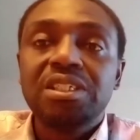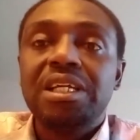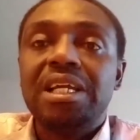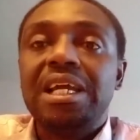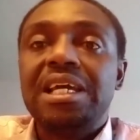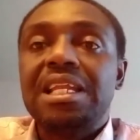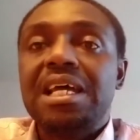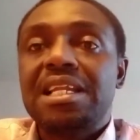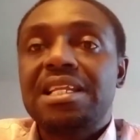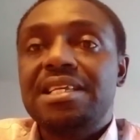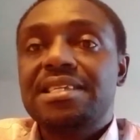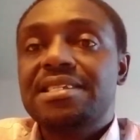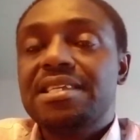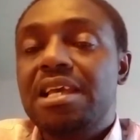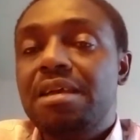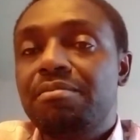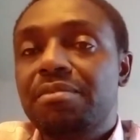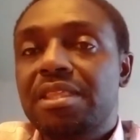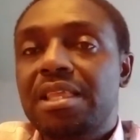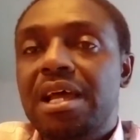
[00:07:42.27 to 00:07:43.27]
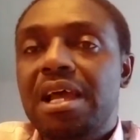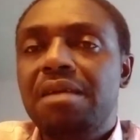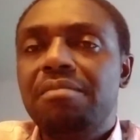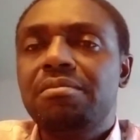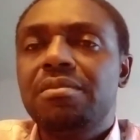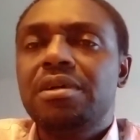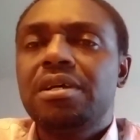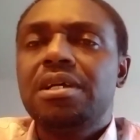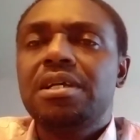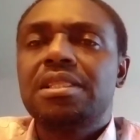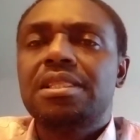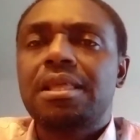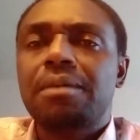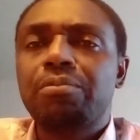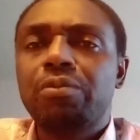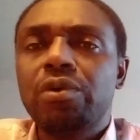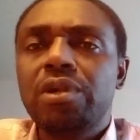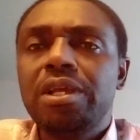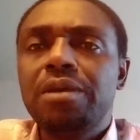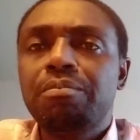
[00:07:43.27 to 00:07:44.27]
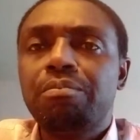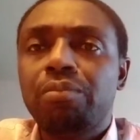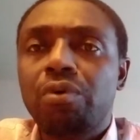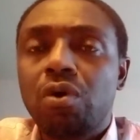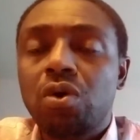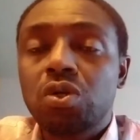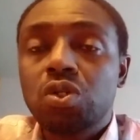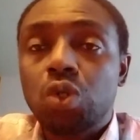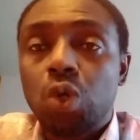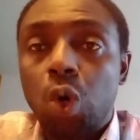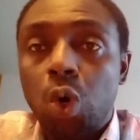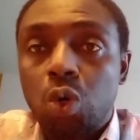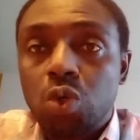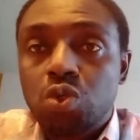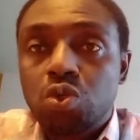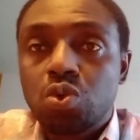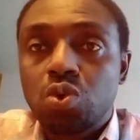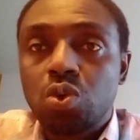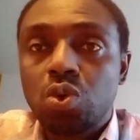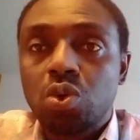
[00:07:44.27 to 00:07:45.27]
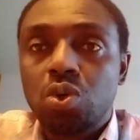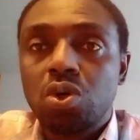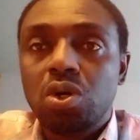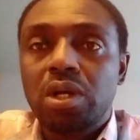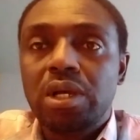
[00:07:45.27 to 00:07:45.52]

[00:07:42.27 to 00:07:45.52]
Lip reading: And at the same time, tarpaulin pond also